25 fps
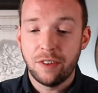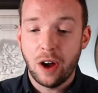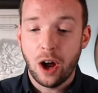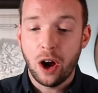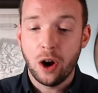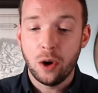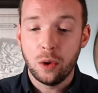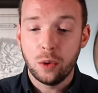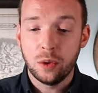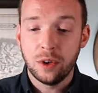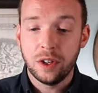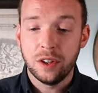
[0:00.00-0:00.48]
of
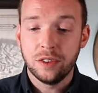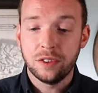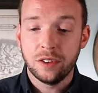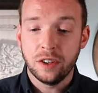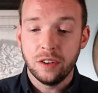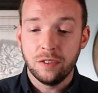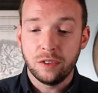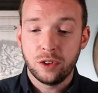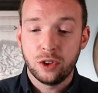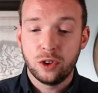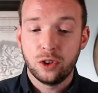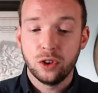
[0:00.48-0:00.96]
Owners
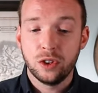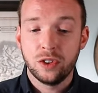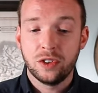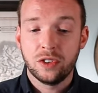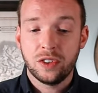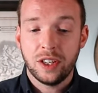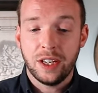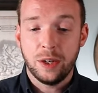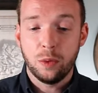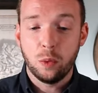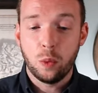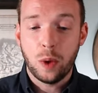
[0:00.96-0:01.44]
of
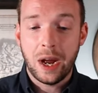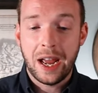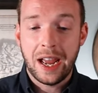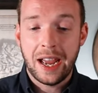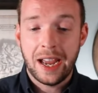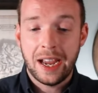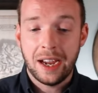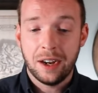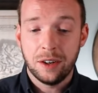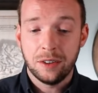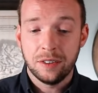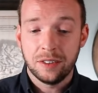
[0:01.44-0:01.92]
Goods in
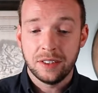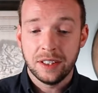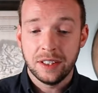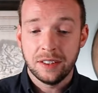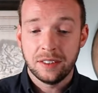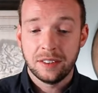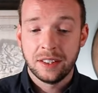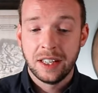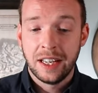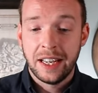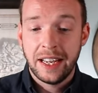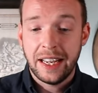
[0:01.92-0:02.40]

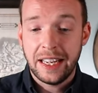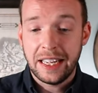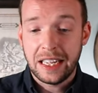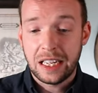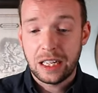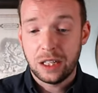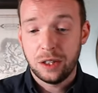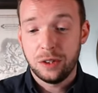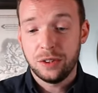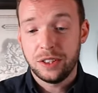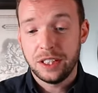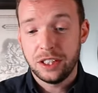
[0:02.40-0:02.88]
Warehouses,
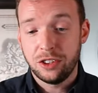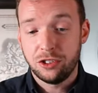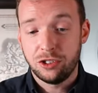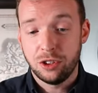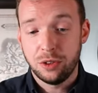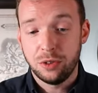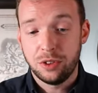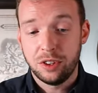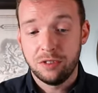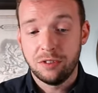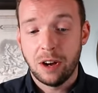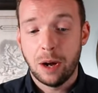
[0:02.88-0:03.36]
including
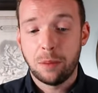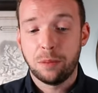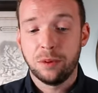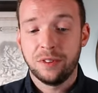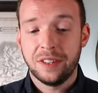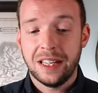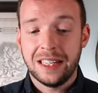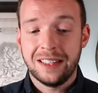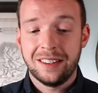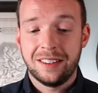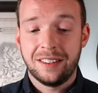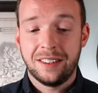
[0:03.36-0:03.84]
Duty
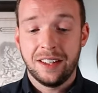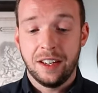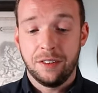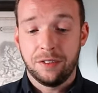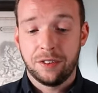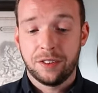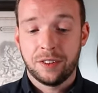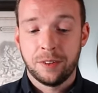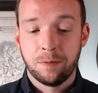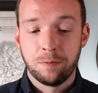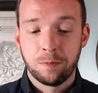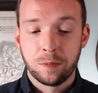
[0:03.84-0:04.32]

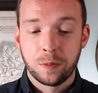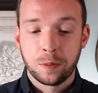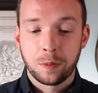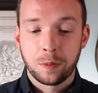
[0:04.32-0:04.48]
Representatives.